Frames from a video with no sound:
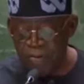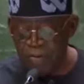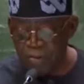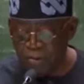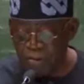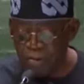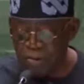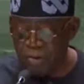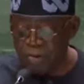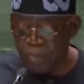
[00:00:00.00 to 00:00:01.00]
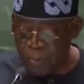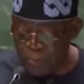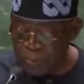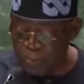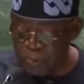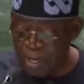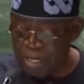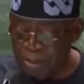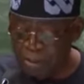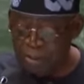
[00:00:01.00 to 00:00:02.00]
its duty to its people,
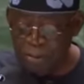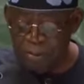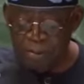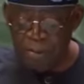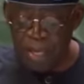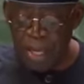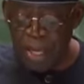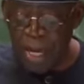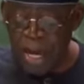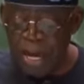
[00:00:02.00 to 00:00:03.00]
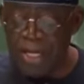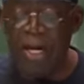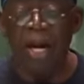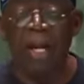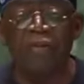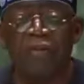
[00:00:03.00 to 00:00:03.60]
I know, and the rest